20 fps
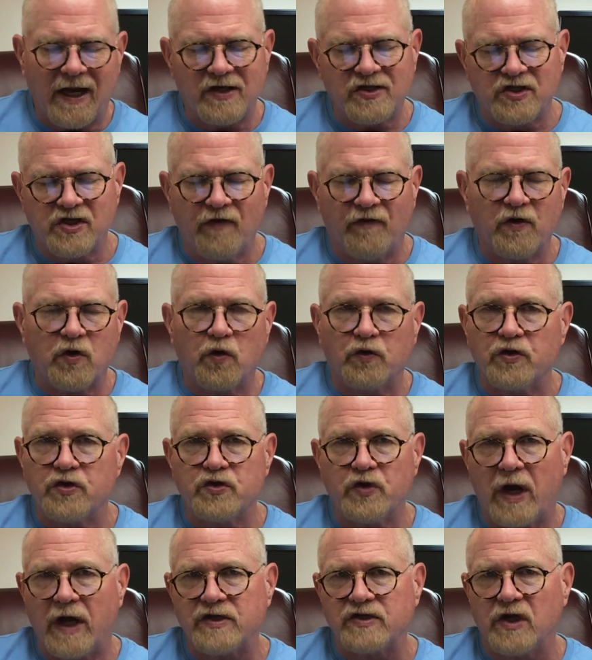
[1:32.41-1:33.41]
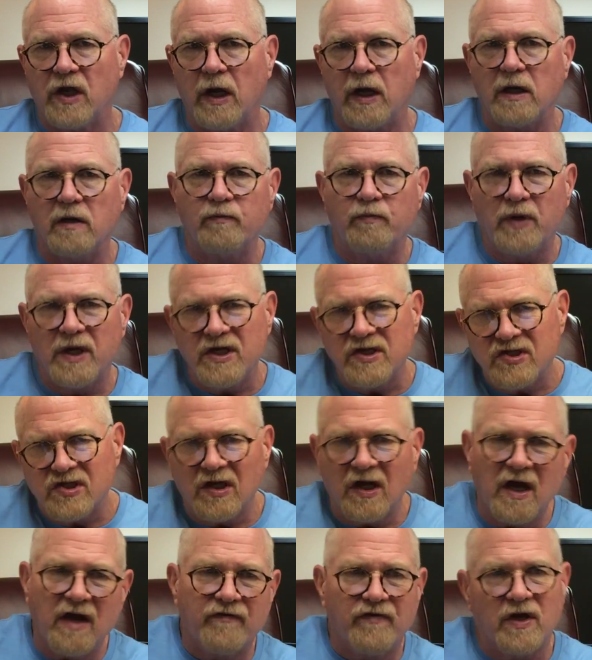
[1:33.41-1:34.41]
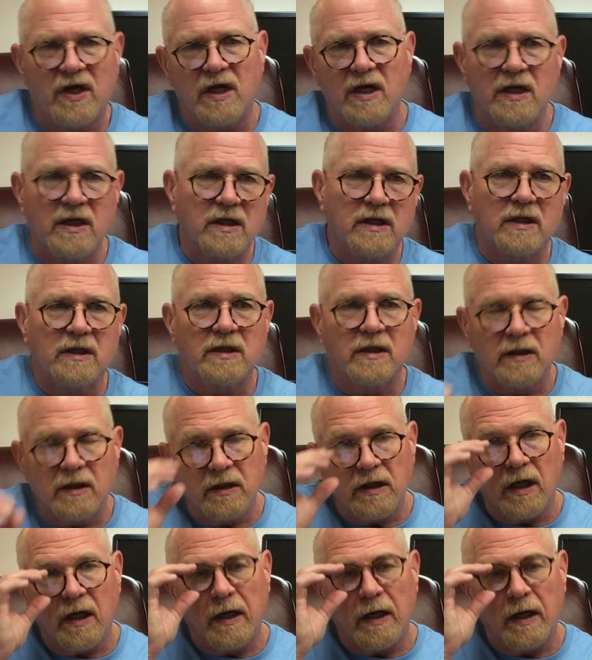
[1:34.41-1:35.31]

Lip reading: That's difficult to translate. Peace-loving,